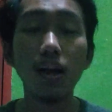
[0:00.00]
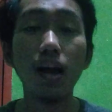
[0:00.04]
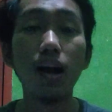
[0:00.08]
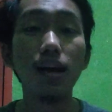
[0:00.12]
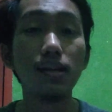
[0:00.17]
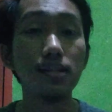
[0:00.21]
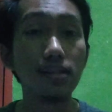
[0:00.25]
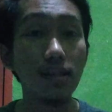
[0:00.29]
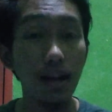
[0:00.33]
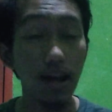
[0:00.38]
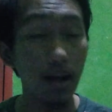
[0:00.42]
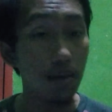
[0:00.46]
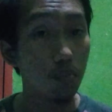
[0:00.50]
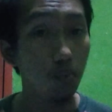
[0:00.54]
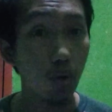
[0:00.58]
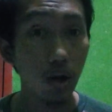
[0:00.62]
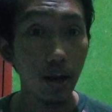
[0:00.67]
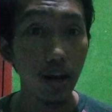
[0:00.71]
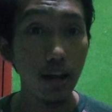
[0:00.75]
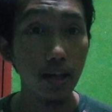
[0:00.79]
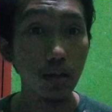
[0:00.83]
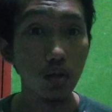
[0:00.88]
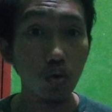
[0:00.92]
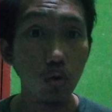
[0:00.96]

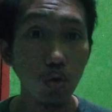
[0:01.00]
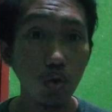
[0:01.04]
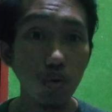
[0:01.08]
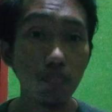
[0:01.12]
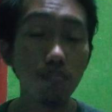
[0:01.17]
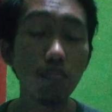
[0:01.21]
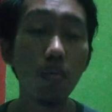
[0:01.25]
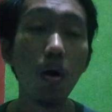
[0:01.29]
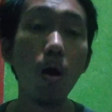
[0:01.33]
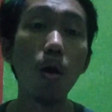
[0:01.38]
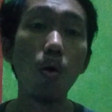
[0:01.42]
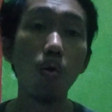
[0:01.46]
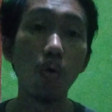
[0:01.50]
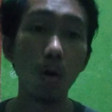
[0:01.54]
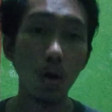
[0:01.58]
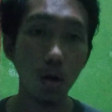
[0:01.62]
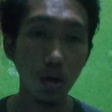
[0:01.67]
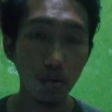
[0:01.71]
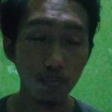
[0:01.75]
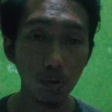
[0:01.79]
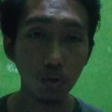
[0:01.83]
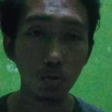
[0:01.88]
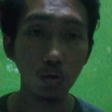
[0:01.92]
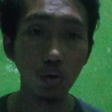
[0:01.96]
Assalamualaikum
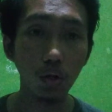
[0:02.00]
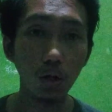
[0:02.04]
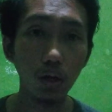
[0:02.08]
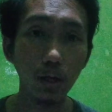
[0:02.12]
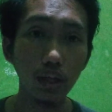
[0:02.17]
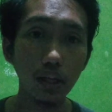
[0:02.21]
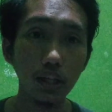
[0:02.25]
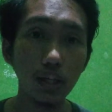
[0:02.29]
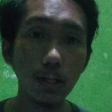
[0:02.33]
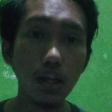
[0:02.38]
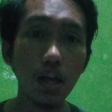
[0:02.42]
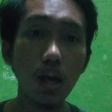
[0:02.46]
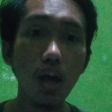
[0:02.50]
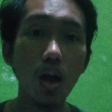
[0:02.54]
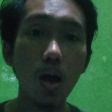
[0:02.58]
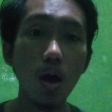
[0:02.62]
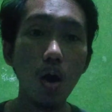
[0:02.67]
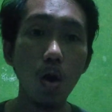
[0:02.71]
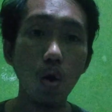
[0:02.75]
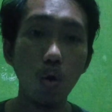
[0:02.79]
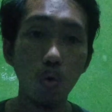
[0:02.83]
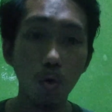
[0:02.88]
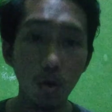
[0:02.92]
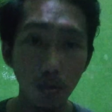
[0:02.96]
warahmatullahi
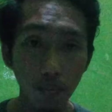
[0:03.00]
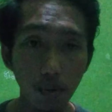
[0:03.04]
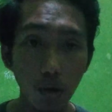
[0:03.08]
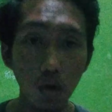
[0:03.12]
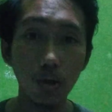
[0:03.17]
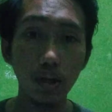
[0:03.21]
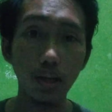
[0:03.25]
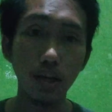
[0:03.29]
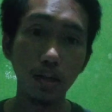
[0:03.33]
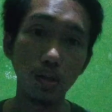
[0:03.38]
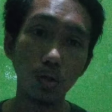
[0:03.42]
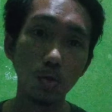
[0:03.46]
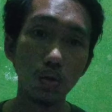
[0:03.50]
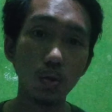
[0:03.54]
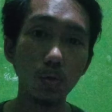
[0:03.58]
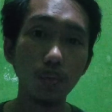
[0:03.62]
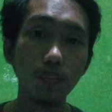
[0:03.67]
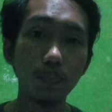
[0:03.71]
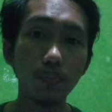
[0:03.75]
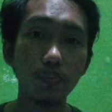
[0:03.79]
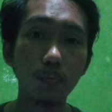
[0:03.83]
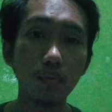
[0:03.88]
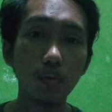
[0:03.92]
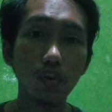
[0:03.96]
wabarakatuh.
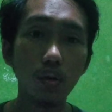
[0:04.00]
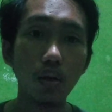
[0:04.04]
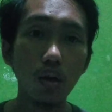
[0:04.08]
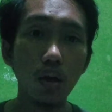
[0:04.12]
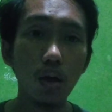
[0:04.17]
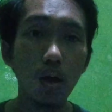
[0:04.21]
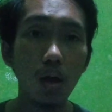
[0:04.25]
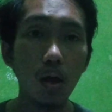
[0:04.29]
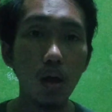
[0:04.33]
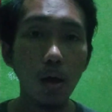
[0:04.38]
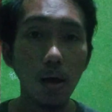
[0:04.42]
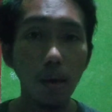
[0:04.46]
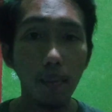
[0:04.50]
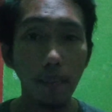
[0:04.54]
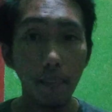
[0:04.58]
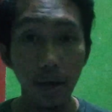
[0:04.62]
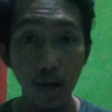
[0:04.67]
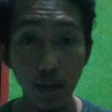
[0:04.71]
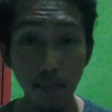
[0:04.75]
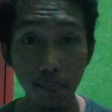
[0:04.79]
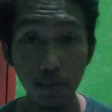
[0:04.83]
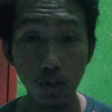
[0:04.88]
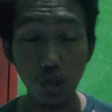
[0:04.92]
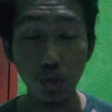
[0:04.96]
My
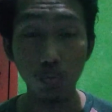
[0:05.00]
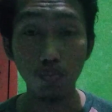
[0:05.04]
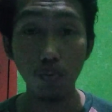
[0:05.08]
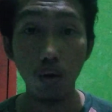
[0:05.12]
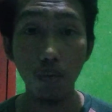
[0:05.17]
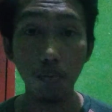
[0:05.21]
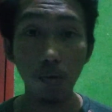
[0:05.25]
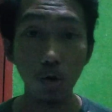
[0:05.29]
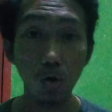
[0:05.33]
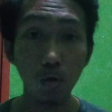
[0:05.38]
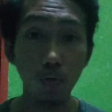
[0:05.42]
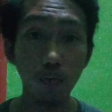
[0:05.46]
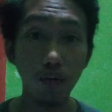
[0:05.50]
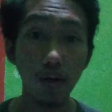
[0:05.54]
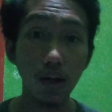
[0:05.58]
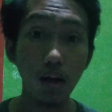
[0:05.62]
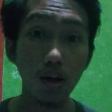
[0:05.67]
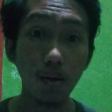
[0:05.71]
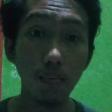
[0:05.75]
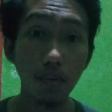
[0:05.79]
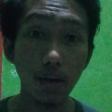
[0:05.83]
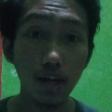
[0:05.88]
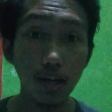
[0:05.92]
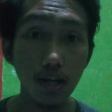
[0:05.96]
name is Muhammad Nur
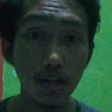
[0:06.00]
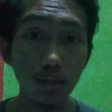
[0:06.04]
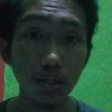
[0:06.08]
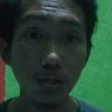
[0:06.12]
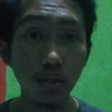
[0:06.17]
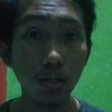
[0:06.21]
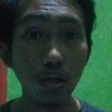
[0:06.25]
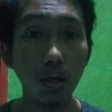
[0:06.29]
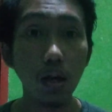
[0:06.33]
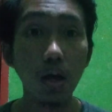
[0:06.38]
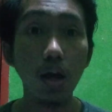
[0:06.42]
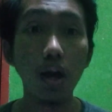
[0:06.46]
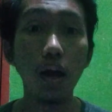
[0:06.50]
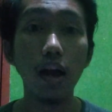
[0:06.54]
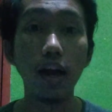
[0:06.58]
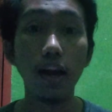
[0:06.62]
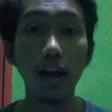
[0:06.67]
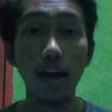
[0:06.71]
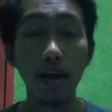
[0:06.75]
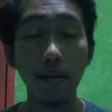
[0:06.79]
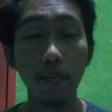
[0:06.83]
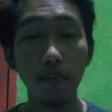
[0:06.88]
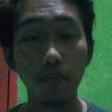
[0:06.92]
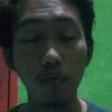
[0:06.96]
Ramadan and
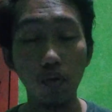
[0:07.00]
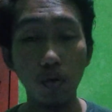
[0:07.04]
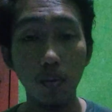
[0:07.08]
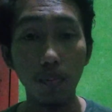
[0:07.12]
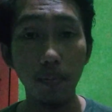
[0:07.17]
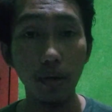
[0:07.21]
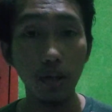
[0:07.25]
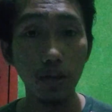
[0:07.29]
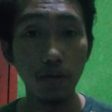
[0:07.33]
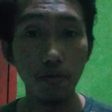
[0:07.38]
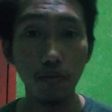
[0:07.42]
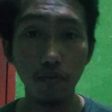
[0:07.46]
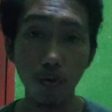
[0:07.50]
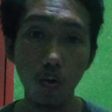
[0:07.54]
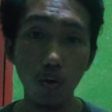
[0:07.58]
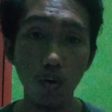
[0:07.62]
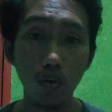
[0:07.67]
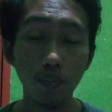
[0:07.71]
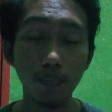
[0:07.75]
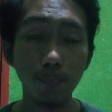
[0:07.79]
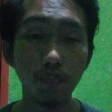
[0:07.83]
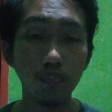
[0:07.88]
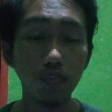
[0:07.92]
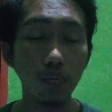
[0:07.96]
I'm from EG4.
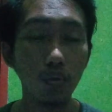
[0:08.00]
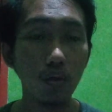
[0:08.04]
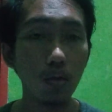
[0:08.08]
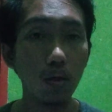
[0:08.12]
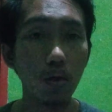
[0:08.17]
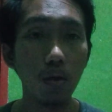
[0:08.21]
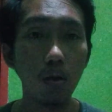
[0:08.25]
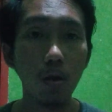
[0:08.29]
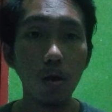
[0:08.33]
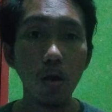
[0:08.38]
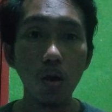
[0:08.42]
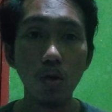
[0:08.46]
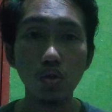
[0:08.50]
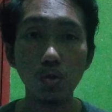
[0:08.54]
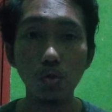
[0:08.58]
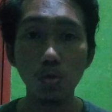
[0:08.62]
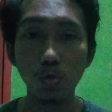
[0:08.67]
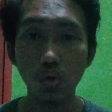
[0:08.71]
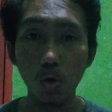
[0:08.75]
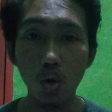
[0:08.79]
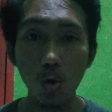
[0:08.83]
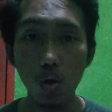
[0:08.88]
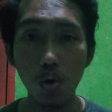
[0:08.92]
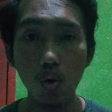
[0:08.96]

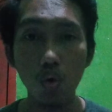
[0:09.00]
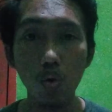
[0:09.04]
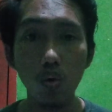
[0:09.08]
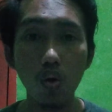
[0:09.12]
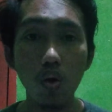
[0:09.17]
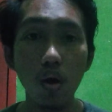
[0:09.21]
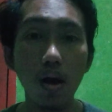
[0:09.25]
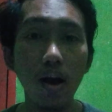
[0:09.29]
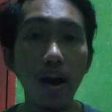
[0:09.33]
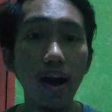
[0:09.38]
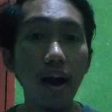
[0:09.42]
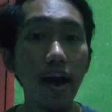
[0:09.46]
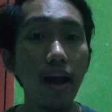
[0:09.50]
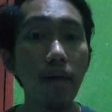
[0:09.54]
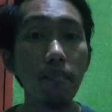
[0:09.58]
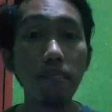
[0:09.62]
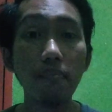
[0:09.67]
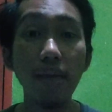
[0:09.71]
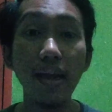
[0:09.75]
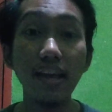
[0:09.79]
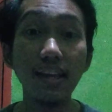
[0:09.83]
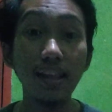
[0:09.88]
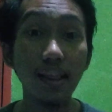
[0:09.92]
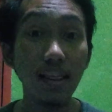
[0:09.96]
So I
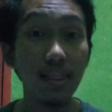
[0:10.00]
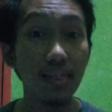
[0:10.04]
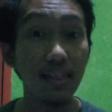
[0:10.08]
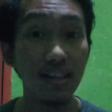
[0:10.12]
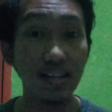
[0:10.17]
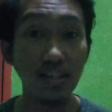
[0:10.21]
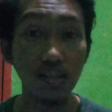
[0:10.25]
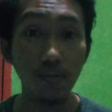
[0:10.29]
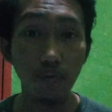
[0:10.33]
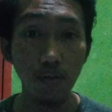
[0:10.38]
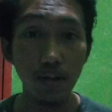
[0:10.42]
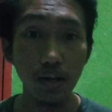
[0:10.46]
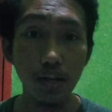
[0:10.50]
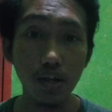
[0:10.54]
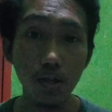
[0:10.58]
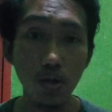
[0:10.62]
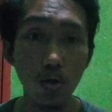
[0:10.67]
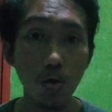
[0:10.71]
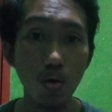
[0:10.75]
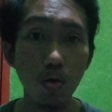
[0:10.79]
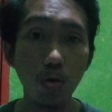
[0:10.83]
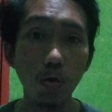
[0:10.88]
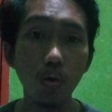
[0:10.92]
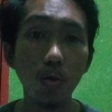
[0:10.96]
make this
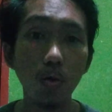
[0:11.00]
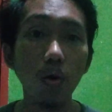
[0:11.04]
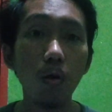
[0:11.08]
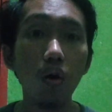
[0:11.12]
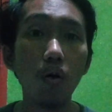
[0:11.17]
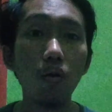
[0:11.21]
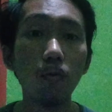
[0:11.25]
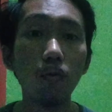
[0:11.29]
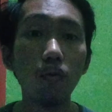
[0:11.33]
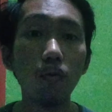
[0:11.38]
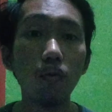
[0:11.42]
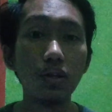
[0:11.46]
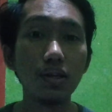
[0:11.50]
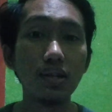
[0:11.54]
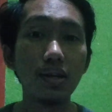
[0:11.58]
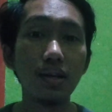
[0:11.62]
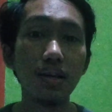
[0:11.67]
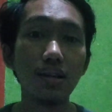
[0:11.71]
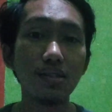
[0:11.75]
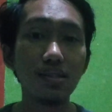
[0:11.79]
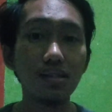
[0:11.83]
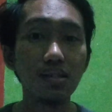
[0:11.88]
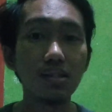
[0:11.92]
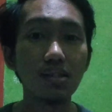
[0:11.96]
video for the
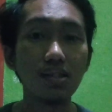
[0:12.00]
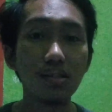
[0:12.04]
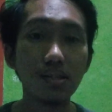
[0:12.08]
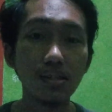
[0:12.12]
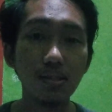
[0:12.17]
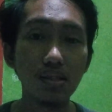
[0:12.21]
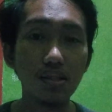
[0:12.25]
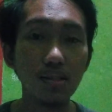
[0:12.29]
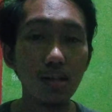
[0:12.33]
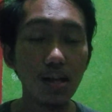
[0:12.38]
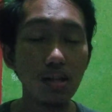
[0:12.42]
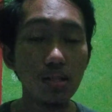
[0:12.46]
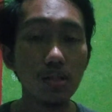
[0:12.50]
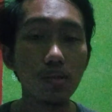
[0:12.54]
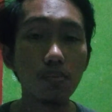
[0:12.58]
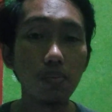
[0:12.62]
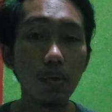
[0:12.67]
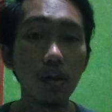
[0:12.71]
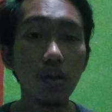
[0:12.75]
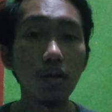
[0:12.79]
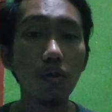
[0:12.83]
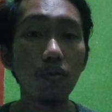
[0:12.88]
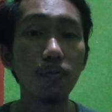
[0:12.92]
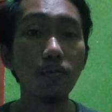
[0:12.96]

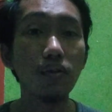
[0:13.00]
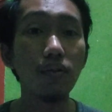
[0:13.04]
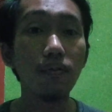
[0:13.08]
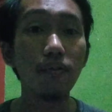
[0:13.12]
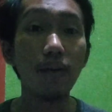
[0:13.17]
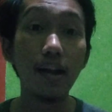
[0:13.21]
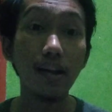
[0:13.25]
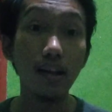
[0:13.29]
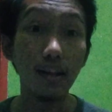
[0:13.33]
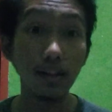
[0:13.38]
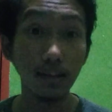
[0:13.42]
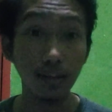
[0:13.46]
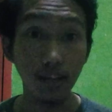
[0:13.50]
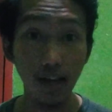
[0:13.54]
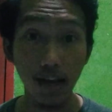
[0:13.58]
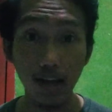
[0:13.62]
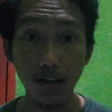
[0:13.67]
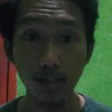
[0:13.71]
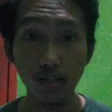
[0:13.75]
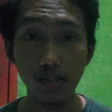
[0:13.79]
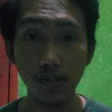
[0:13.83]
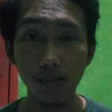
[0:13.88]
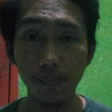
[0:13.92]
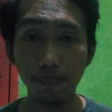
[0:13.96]
assessment of the final
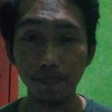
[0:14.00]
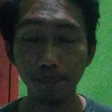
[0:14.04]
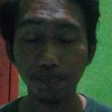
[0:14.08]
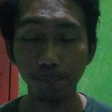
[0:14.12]
test.